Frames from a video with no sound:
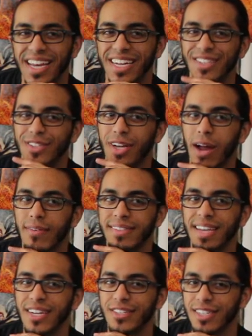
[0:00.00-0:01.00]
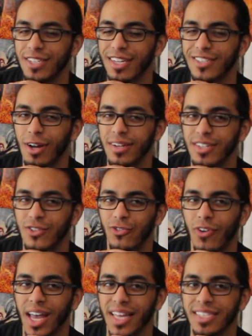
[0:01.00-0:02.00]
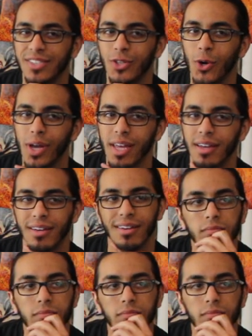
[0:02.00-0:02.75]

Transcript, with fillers: here's the confrontation. Let's gotta start this fight. Let's do it